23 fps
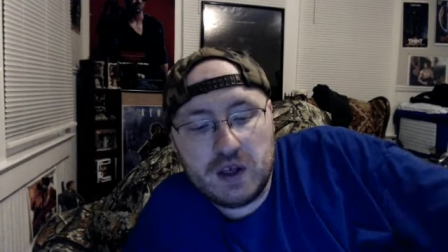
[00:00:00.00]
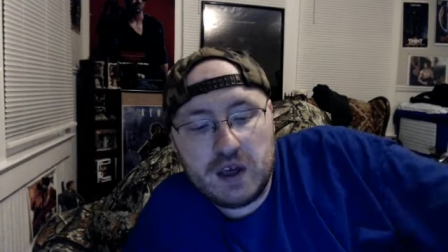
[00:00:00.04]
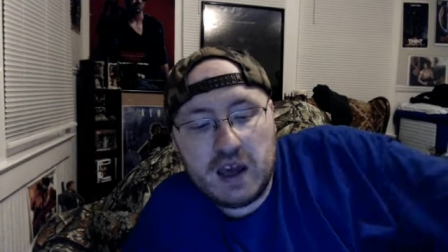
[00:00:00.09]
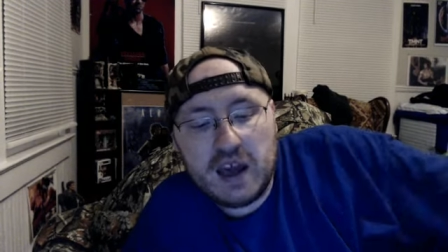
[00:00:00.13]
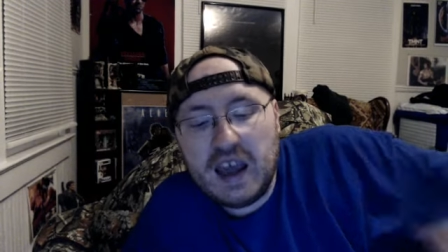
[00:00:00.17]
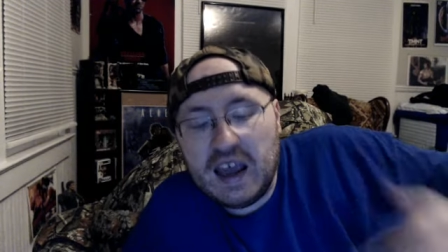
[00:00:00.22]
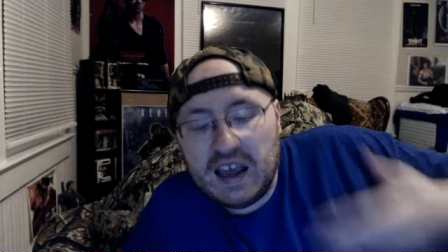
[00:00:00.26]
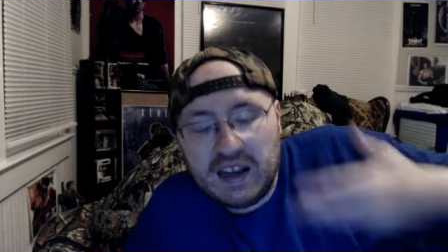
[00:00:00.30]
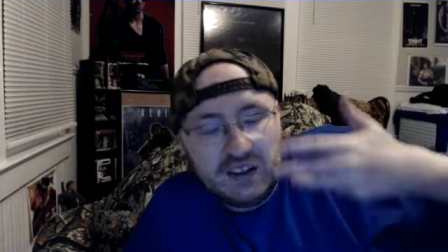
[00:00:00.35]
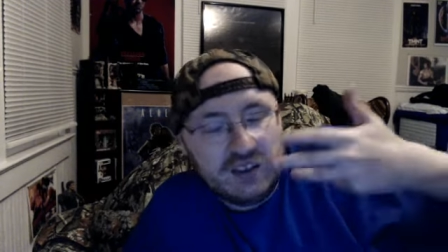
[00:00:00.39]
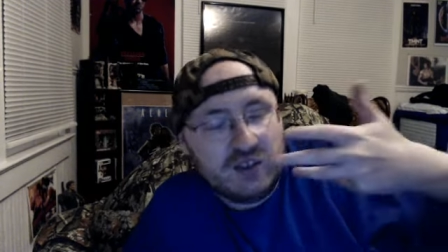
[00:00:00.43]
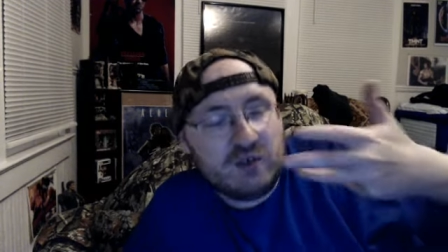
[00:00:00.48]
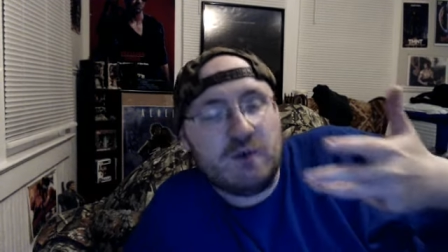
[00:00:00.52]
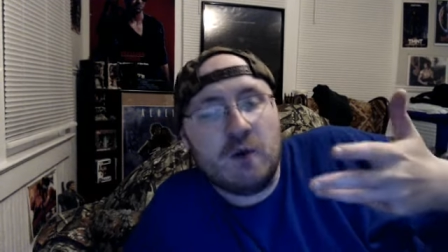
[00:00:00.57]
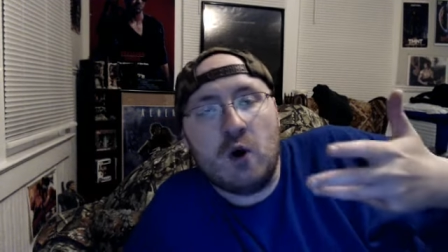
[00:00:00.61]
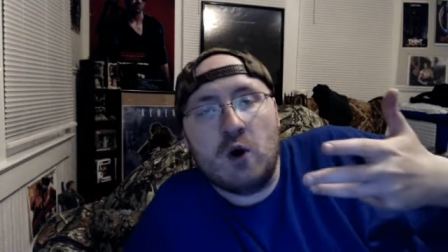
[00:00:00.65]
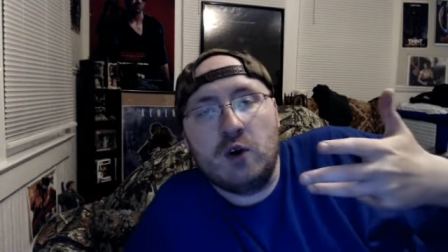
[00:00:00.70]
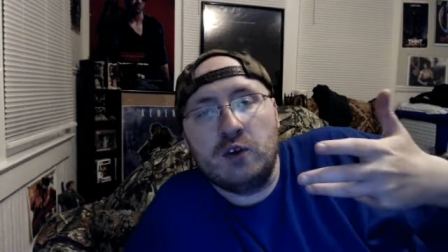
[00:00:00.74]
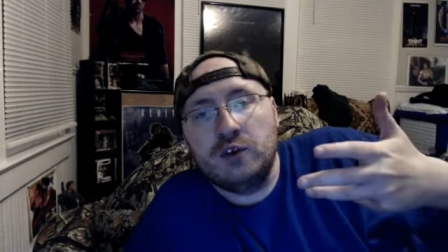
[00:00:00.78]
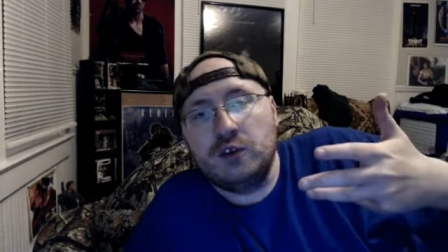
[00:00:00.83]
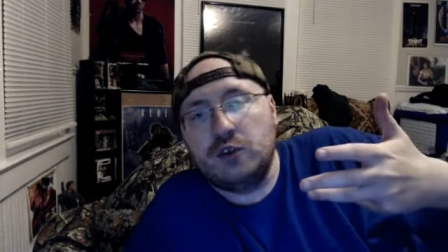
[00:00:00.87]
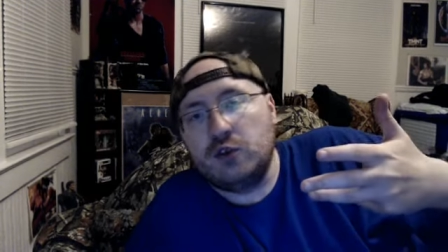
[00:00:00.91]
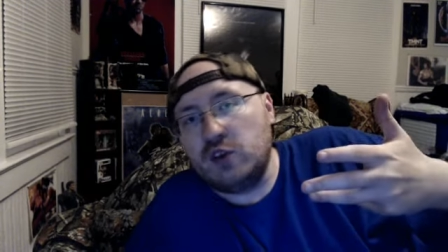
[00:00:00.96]
And he's
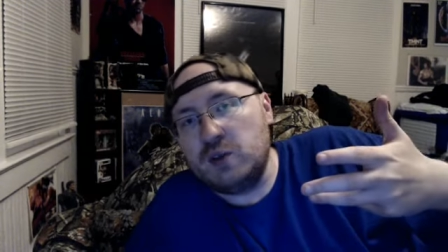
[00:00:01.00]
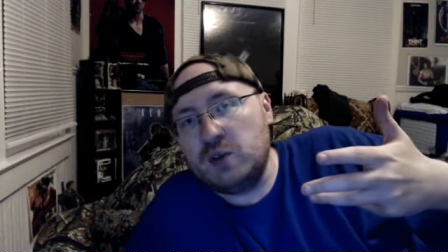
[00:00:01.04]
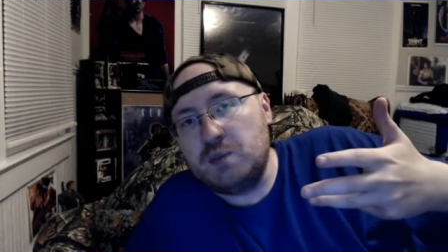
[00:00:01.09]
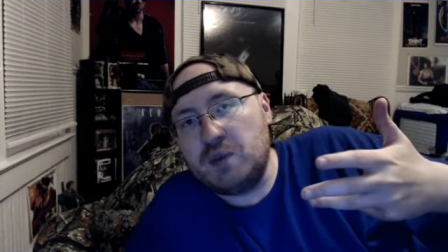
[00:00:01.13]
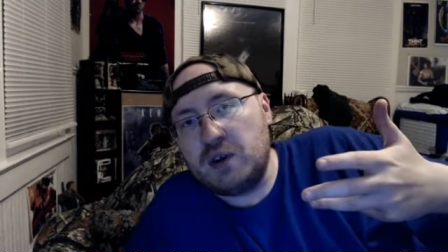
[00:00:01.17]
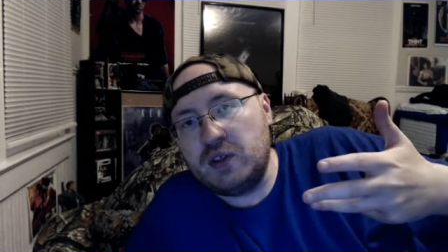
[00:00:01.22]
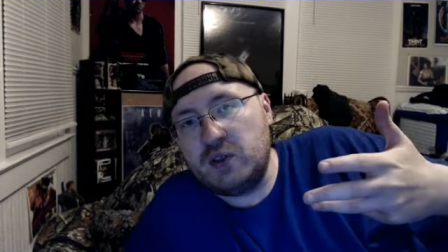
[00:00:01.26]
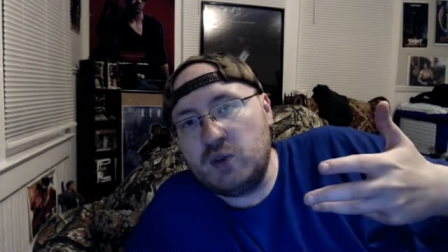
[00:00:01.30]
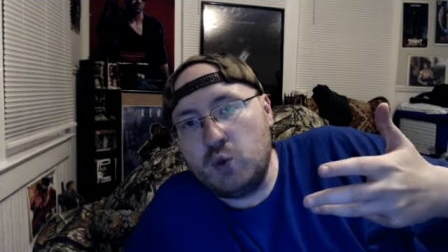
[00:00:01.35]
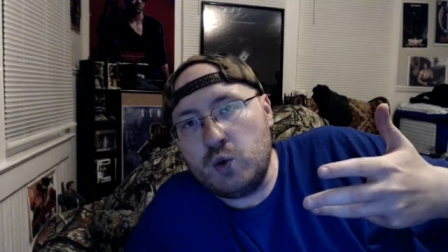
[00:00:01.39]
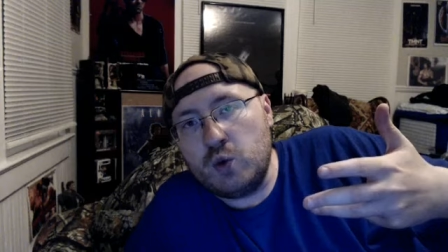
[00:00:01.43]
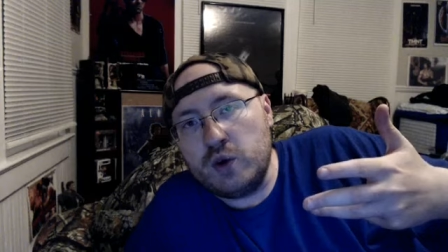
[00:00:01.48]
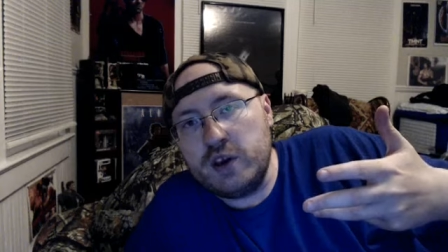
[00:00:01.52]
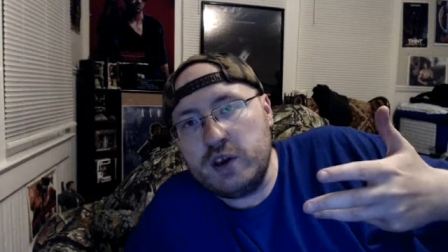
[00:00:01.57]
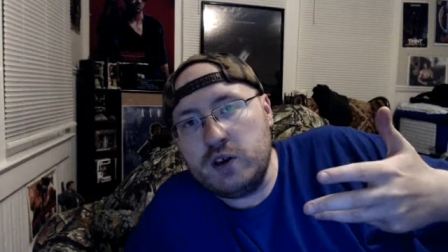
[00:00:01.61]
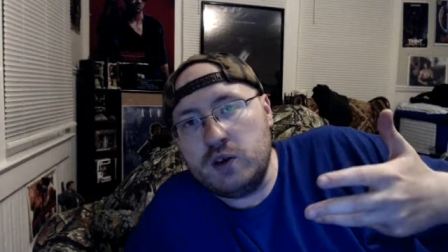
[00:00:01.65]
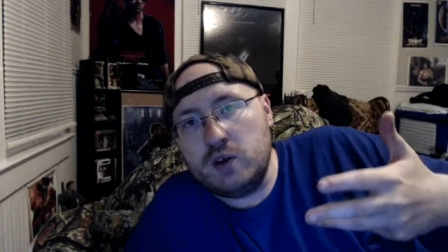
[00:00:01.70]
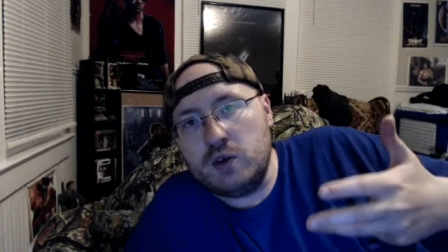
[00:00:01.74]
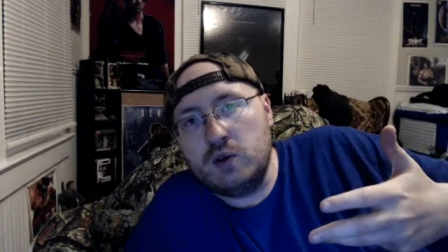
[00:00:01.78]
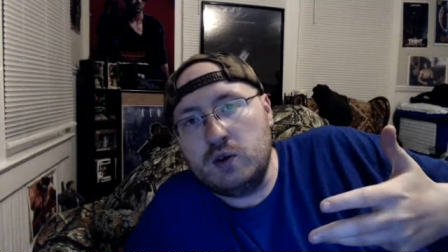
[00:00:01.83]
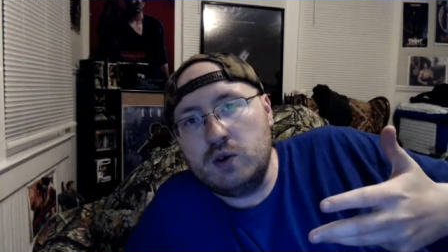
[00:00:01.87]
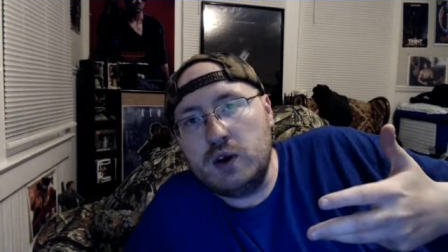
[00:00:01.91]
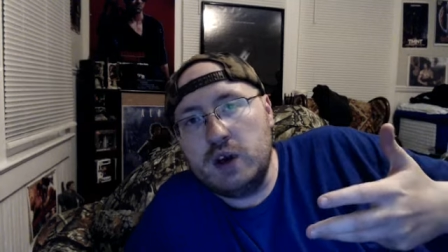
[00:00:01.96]
falling asleep at the
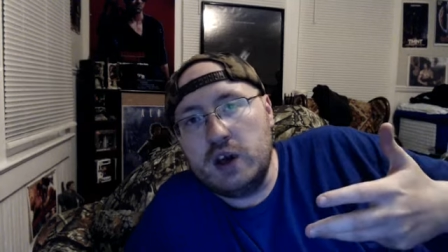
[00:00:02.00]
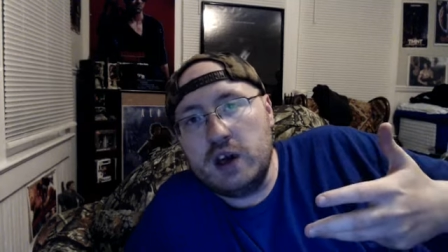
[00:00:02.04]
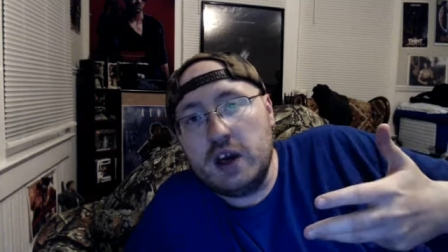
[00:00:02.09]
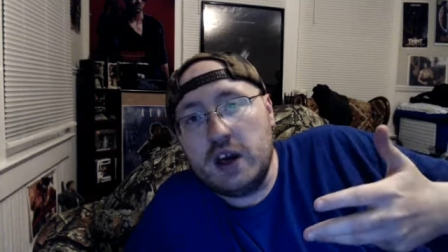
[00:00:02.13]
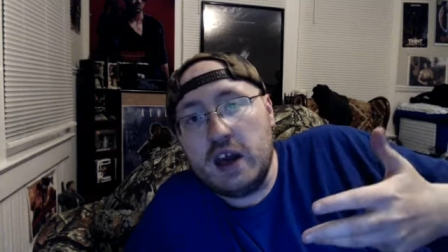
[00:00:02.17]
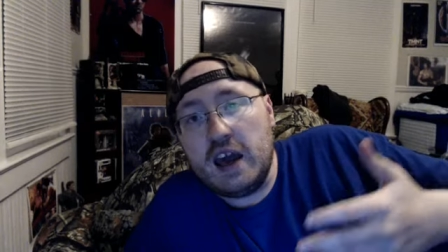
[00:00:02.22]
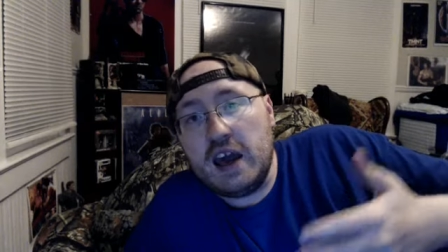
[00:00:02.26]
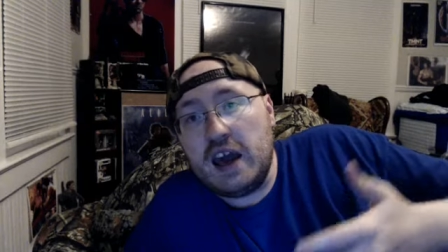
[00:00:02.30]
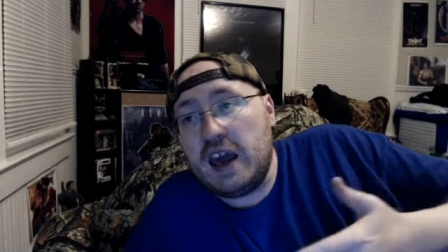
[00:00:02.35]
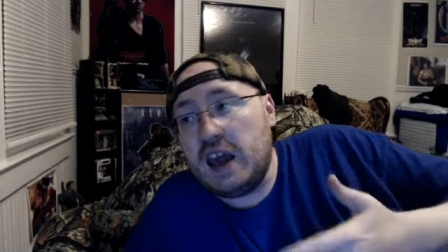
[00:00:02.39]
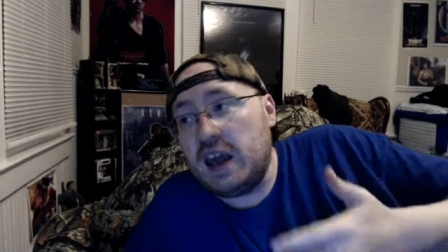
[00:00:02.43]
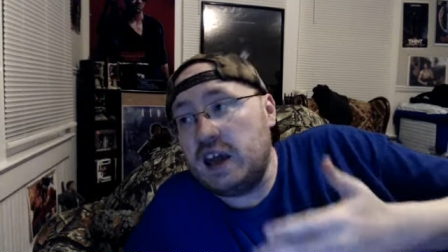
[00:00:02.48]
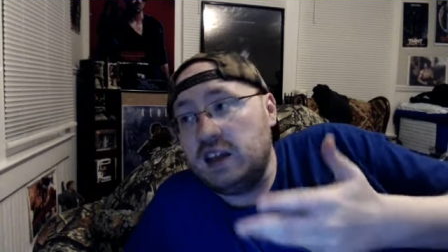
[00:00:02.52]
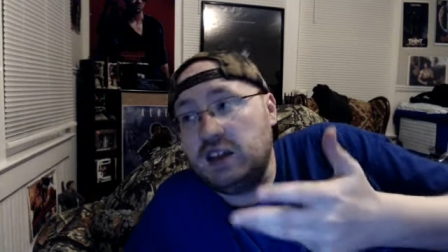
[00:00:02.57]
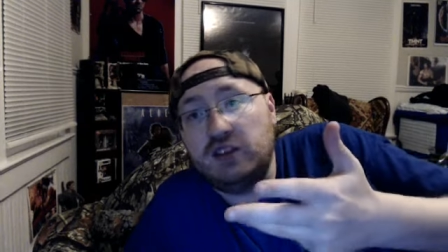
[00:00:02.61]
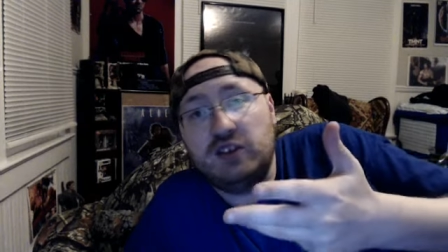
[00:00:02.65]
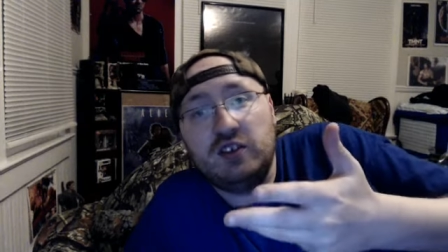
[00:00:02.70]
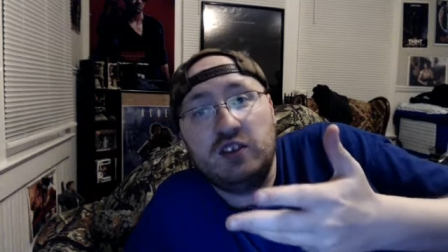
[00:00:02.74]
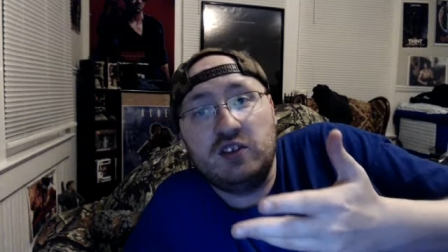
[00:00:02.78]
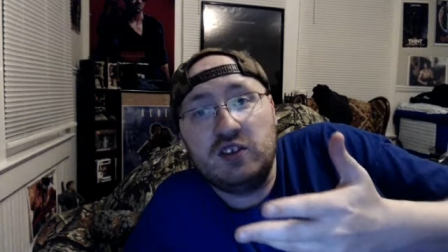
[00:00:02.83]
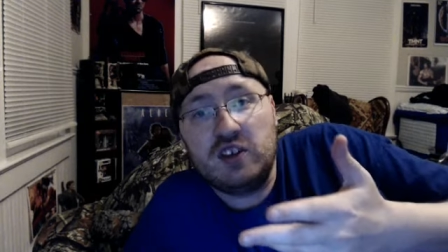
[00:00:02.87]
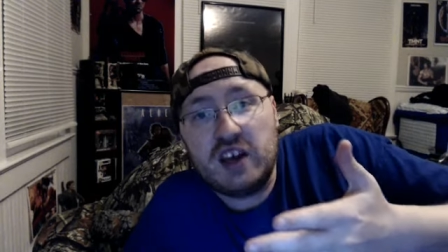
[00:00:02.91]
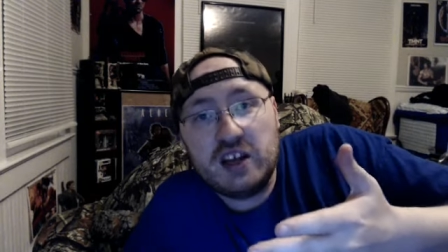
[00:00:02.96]
wheel, and he
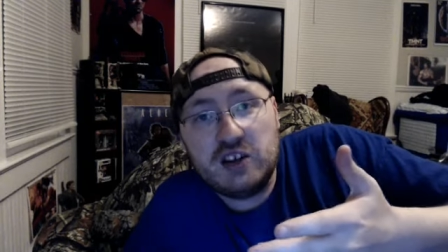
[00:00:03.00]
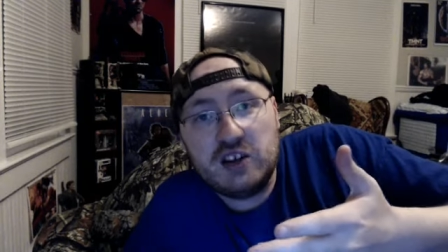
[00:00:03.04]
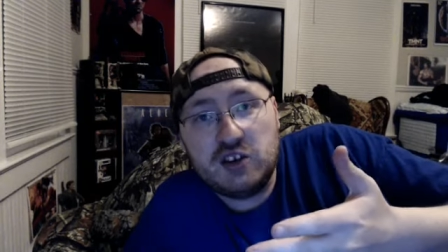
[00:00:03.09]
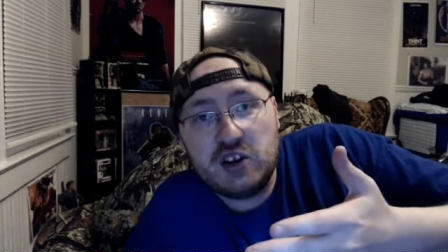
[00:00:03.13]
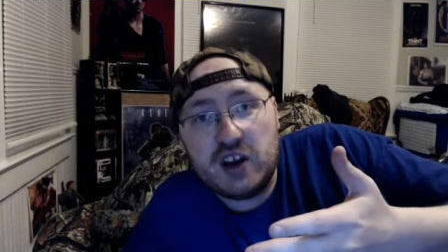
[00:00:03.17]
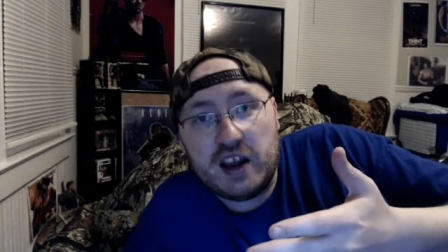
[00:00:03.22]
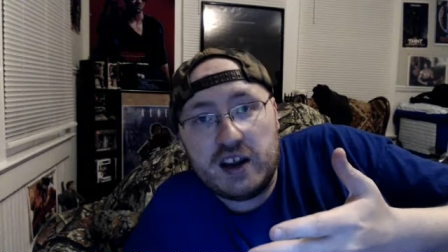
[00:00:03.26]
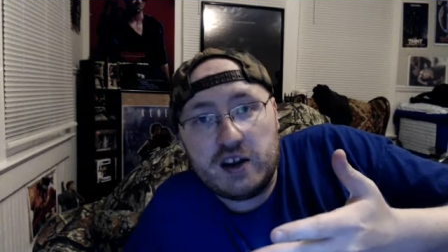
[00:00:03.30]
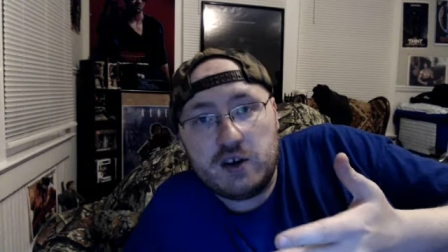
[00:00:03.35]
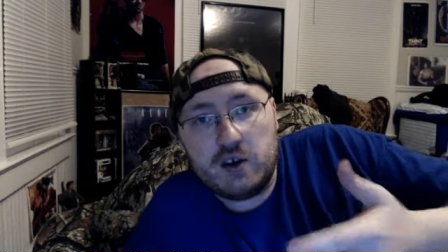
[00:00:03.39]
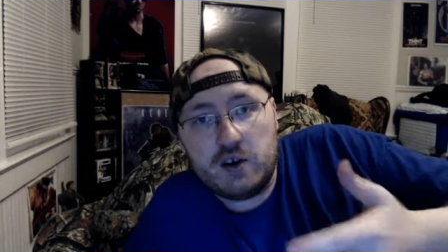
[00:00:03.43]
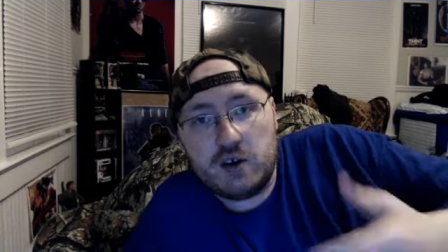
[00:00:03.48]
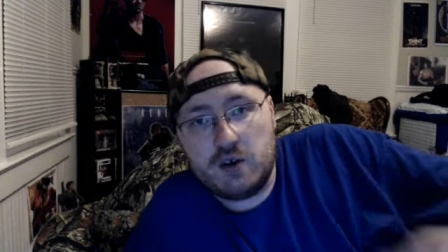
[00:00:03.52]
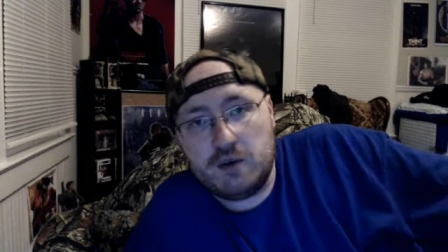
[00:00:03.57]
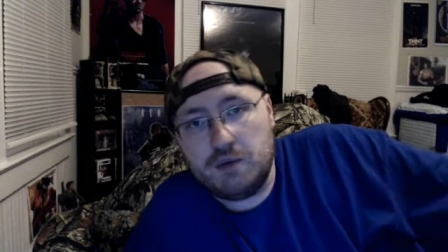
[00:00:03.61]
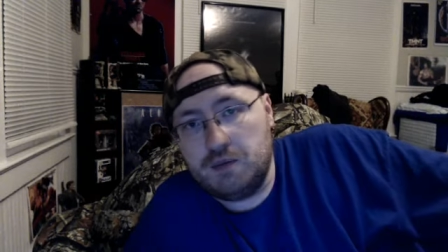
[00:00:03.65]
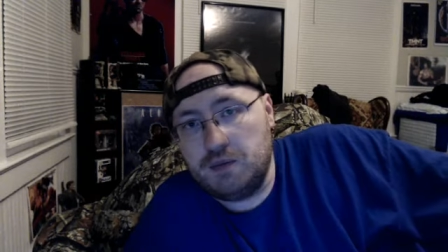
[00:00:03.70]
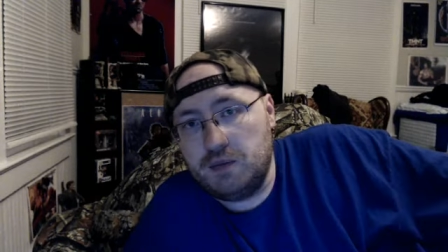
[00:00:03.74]
sees a hitchhiker.